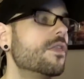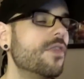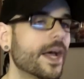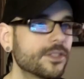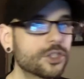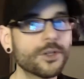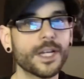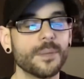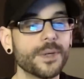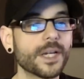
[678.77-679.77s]
That's
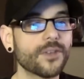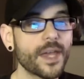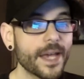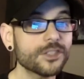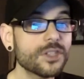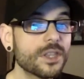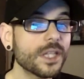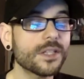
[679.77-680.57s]
tricky, because I actually think